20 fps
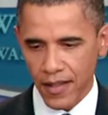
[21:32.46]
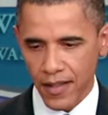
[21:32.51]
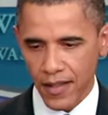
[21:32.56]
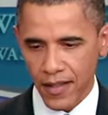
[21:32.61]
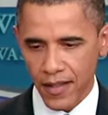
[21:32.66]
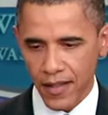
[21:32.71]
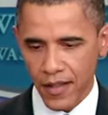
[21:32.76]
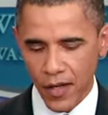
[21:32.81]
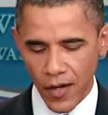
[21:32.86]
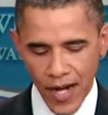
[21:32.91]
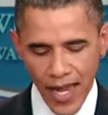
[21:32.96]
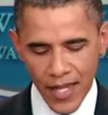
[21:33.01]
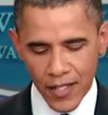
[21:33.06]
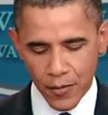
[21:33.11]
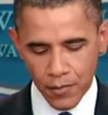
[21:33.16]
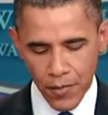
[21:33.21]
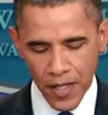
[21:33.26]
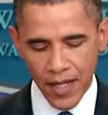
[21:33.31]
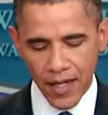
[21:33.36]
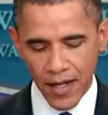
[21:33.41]
There has
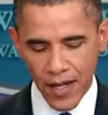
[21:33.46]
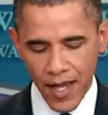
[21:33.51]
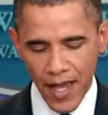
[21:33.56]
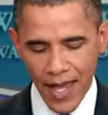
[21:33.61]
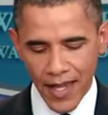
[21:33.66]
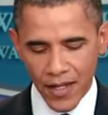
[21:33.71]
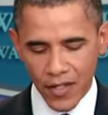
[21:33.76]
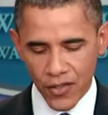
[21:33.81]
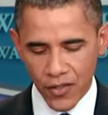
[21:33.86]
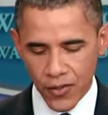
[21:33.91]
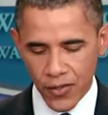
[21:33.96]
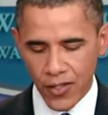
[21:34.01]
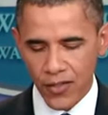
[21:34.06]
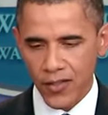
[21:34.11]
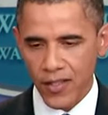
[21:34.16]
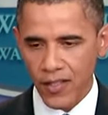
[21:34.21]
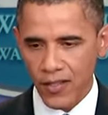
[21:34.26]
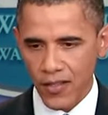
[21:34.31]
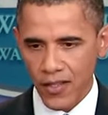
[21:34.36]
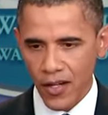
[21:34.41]
been a
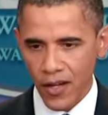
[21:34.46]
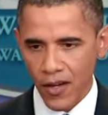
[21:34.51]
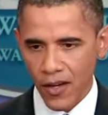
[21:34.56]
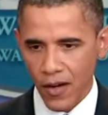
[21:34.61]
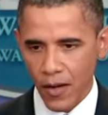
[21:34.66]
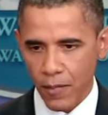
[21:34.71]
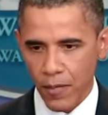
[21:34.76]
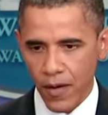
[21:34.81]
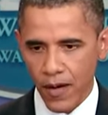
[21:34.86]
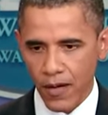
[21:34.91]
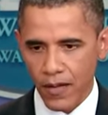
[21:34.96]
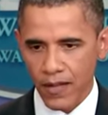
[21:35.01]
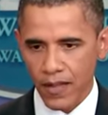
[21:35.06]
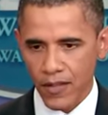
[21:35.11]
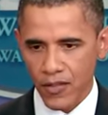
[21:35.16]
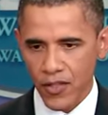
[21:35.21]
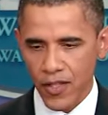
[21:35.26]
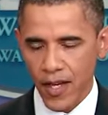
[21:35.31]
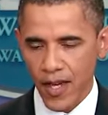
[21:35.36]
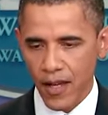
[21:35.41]
consistency on our part in
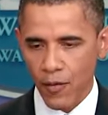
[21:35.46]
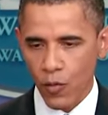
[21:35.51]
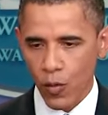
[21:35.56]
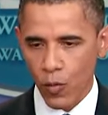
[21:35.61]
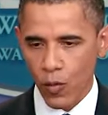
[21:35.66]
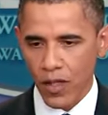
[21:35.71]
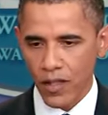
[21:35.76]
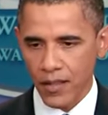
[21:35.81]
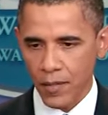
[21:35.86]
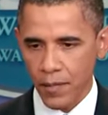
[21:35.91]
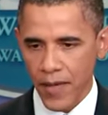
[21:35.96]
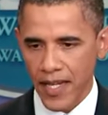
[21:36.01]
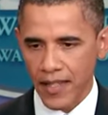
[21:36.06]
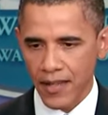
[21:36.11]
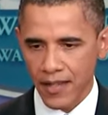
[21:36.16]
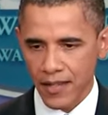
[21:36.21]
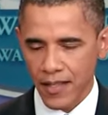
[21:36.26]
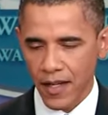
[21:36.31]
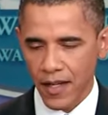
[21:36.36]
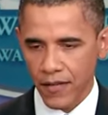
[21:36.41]
saying we're willing to make the
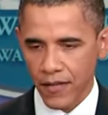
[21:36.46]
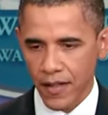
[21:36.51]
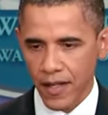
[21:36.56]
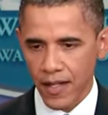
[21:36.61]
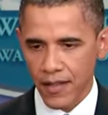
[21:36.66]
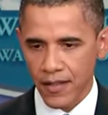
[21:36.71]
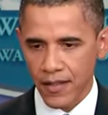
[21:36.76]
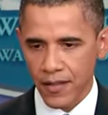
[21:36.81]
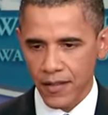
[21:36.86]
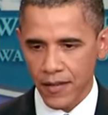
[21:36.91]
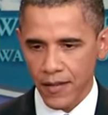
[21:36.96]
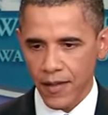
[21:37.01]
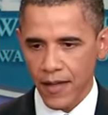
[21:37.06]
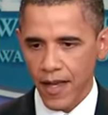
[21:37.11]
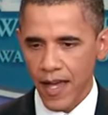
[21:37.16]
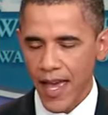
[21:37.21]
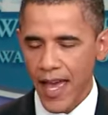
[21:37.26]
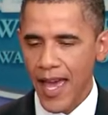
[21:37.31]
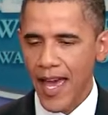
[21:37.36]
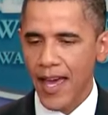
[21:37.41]
tough cuts
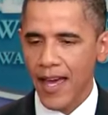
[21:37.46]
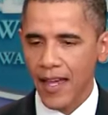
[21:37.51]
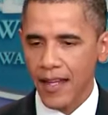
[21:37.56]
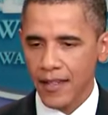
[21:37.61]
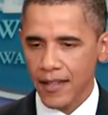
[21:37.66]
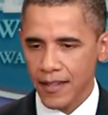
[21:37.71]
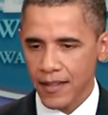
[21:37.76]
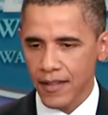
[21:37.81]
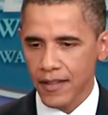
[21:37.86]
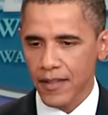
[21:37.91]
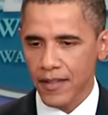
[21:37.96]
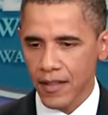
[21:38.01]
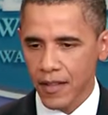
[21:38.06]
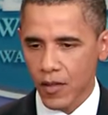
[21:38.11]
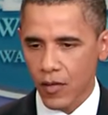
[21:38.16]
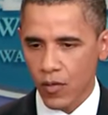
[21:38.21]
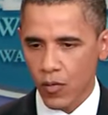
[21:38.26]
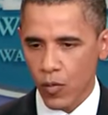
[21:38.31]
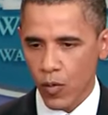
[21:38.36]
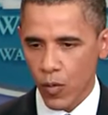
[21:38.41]
and
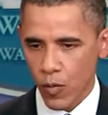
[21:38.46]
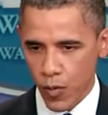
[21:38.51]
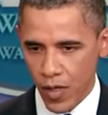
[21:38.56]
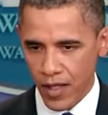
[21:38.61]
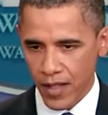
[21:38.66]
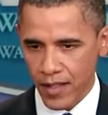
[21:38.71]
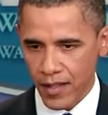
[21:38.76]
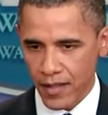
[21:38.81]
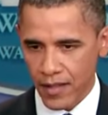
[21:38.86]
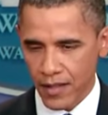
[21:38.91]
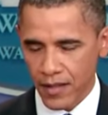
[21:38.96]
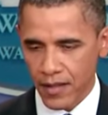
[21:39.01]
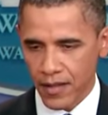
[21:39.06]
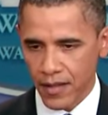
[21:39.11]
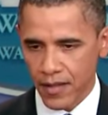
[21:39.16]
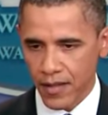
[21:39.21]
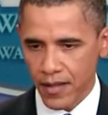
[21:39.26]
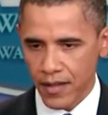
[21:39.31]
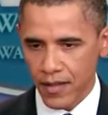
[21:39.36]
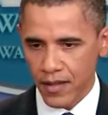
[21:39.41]
we're willing
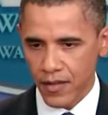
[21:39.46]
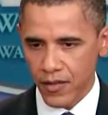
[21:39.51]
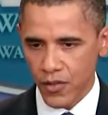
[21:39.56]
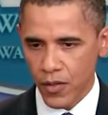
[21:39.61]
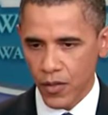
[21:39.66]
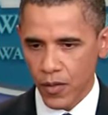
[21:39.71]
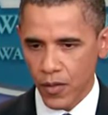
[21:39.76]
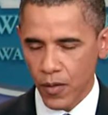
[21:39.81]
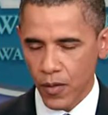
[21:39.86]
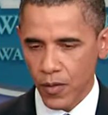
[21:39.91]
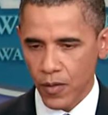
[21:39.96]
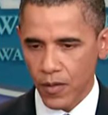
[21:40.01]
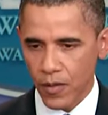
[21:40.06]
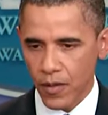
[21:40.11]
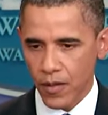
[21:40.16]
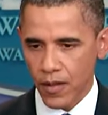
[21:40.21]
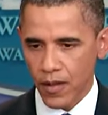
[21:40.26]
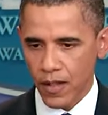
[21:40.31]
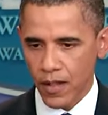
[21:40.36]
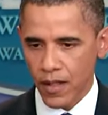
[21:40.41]
to
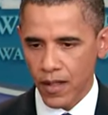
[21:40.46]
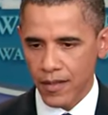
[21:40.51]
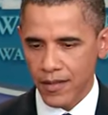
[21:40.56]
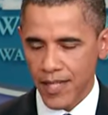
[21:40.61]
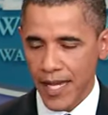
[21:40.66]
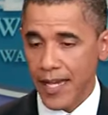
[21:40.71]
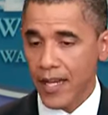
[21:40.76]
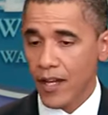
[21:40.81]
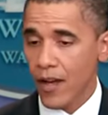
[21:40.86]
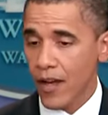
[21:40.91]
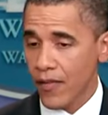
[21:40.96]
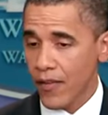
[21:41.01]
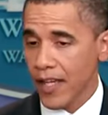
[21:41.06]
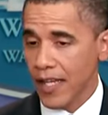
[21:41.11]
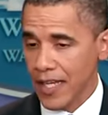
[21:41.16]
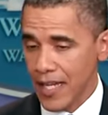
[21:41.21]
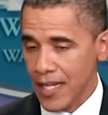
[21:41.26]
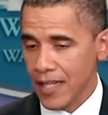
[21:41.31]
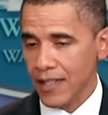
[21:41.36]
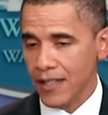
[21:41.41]
take on the
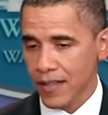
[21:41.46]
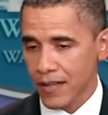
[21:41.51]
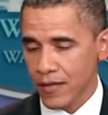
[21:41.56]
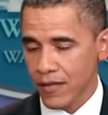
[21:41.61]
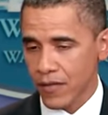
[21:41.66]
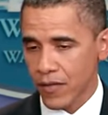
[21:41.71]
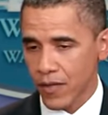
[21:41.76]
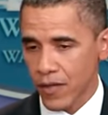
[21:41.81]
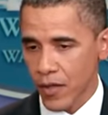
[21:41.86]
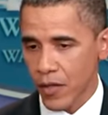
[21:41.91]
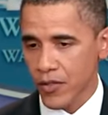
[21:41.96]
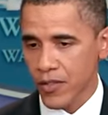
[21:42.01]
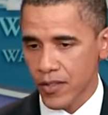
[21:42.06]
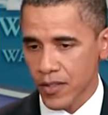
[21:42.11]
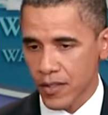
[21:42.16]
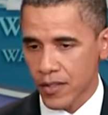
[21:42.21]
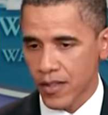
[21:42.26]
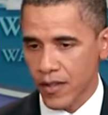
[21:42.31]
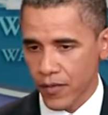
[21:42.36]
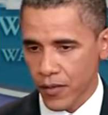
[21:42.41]
heat for those
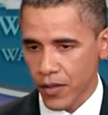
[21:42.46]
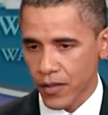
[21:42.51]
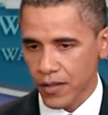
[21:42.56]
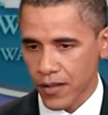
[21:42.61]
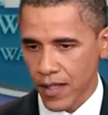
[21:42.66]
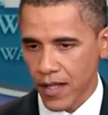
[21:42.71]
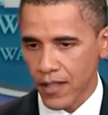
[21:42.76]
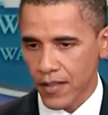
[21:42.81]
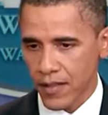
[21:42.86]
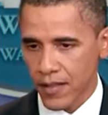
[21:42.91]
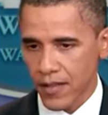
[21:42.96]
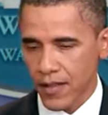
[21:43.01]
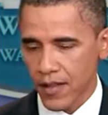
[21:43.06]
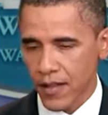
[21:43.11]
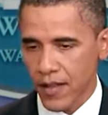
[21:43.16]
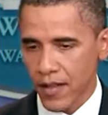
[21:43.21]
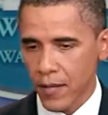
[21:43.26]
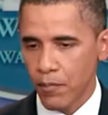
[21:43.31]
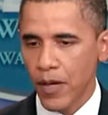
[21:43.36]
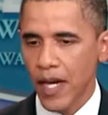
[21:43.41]
difficult cuts,
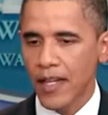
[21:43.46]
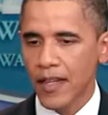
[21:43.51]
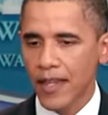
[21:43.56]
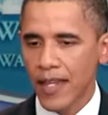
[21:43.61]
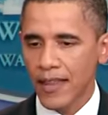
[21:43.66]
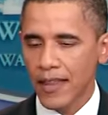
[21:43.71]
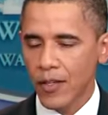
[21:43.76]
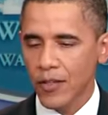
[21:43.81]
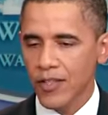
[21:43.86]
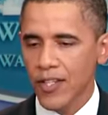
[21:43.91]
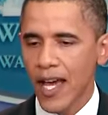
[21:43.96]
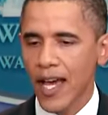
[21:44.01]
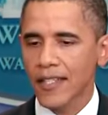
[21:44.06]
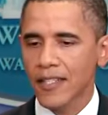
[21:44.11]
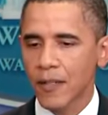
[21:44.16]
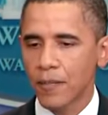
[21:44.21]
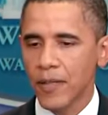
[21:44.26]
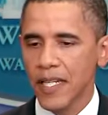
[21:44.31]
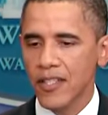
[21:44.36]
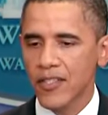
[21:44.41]
but that there's got to
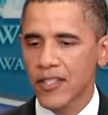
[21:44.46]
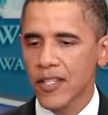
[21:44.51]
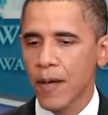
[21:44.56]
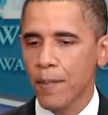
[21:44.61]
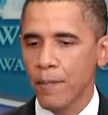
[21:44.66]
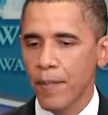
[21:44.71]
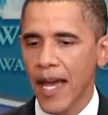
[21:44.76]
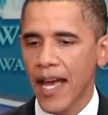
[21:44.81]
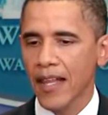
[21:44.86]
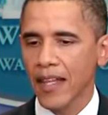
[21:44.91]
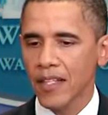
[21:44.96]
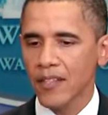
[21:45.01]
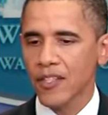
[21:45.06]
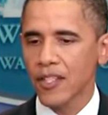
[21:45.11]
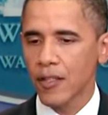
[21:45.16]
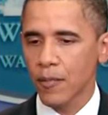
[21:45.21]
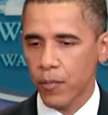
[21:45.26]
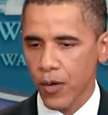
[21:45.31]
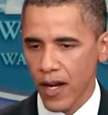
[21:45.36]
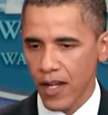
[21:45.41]
be some balance in
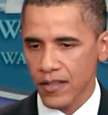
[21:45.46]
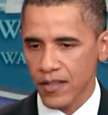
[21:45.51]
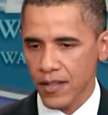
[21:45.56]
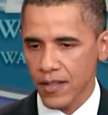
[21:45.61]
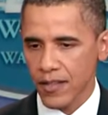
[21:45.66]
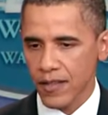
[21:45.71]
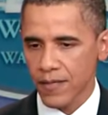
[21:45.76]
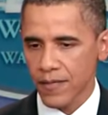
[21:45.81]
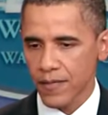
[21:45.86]
the process.